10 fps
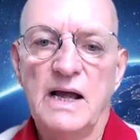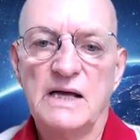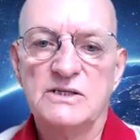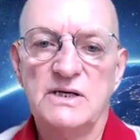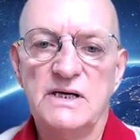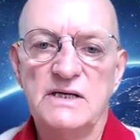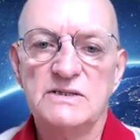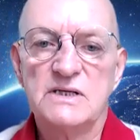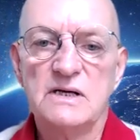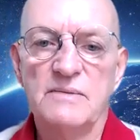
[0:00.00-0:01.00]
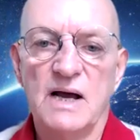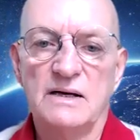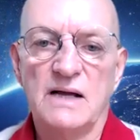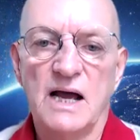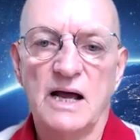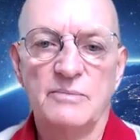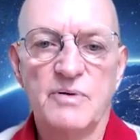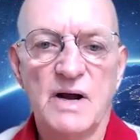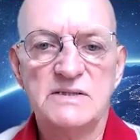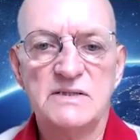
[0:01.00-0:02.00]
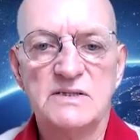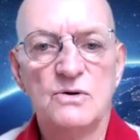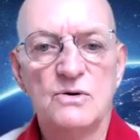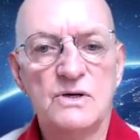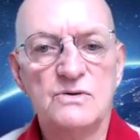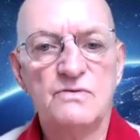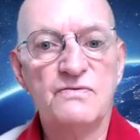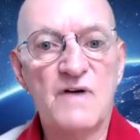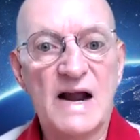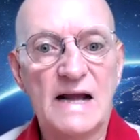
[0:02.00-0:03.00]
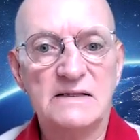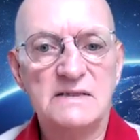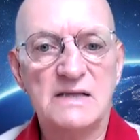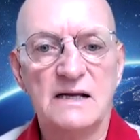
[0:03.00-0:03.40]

actually needs to command higher prices in order to finance that